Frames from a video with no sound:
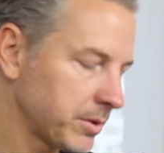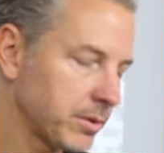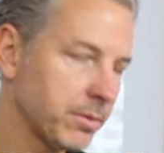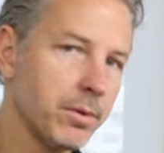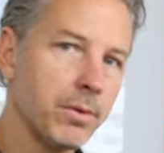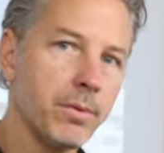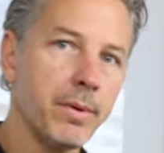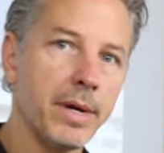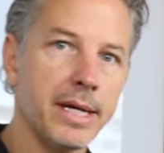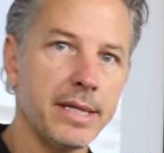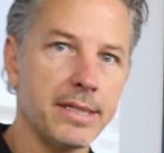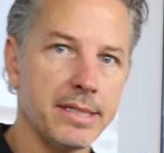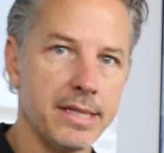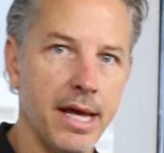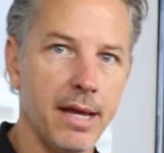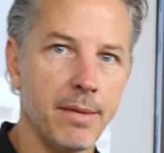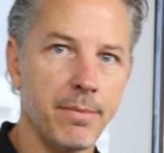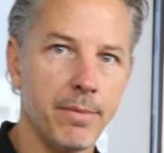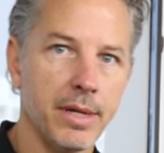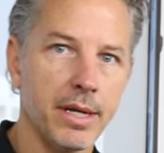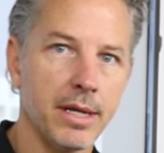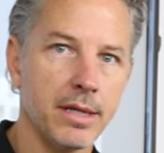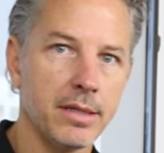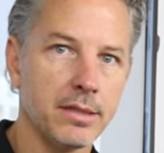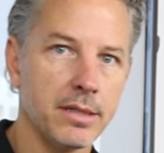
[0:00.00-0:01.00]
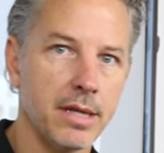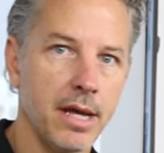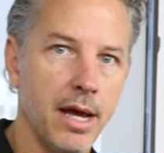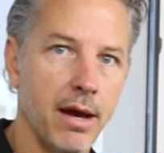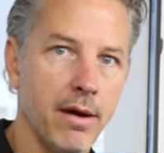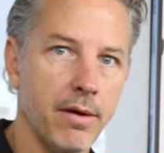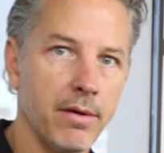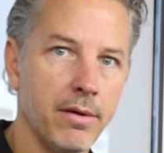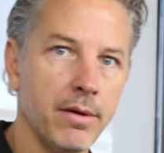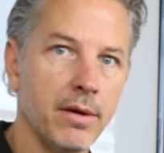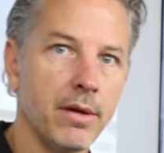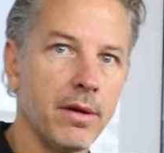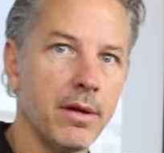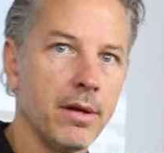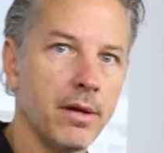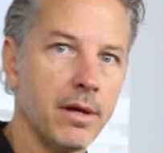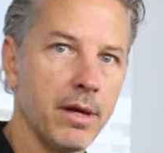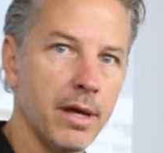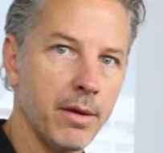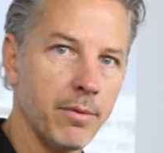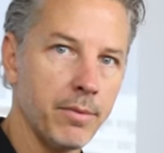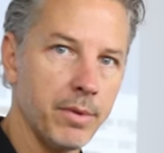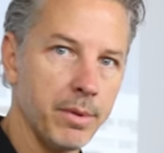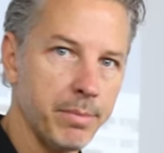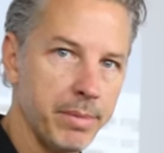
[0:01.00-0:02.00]
So we'll wait 10 minutes now
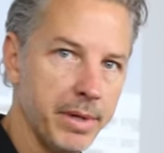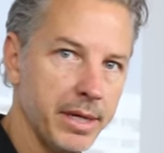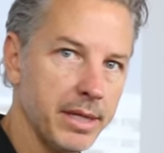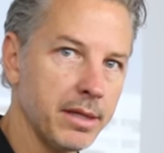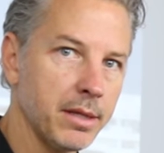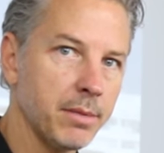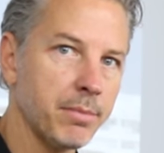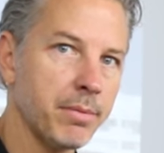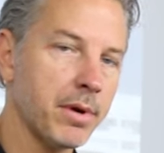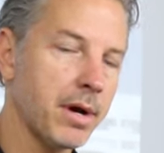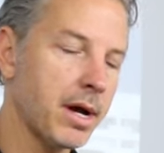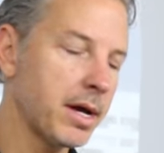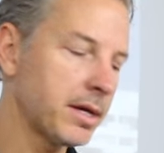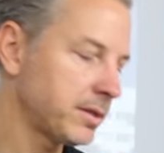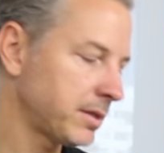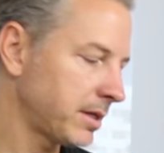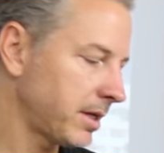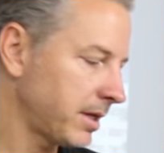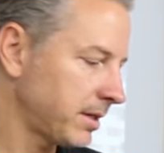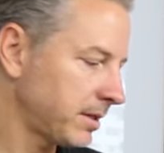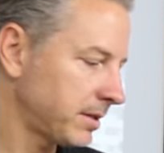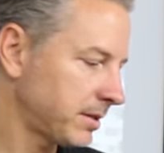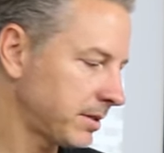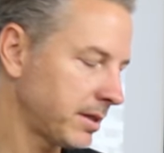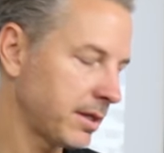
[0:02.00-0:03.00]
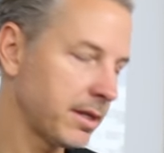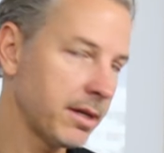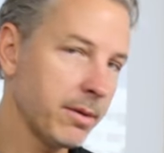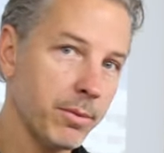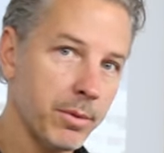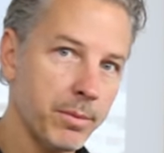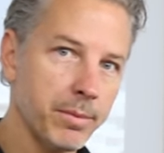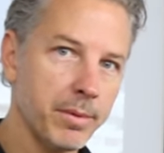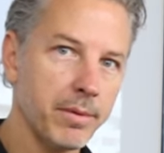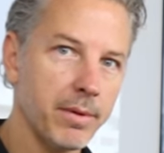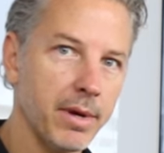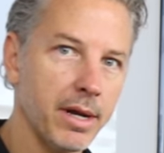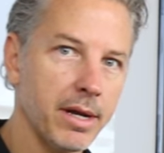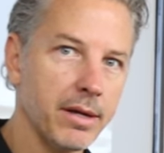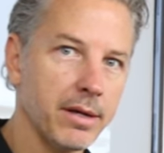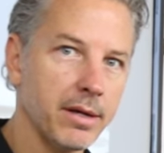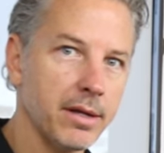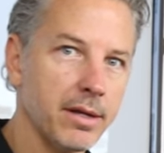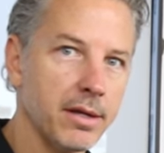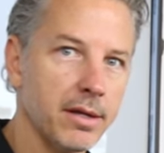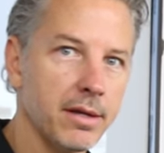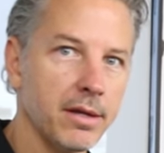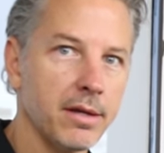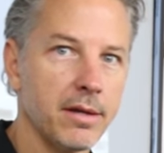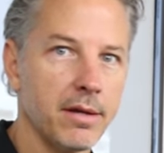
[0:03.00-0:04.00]
and repeat the process and then we'll be ready
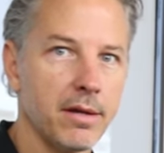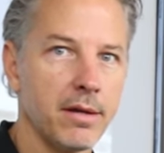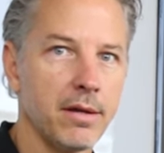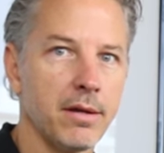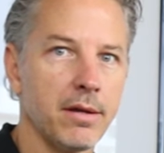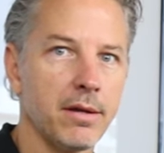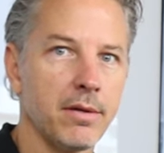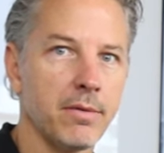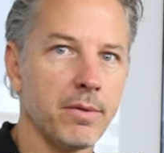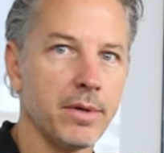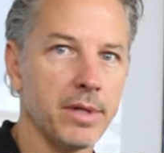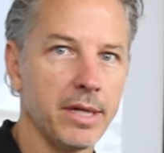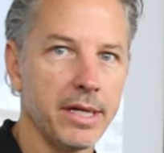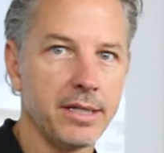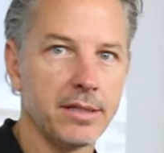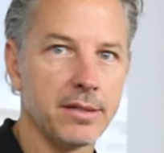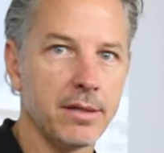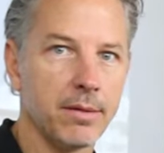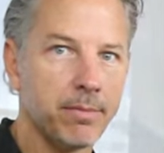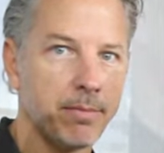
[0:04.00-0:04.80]
to release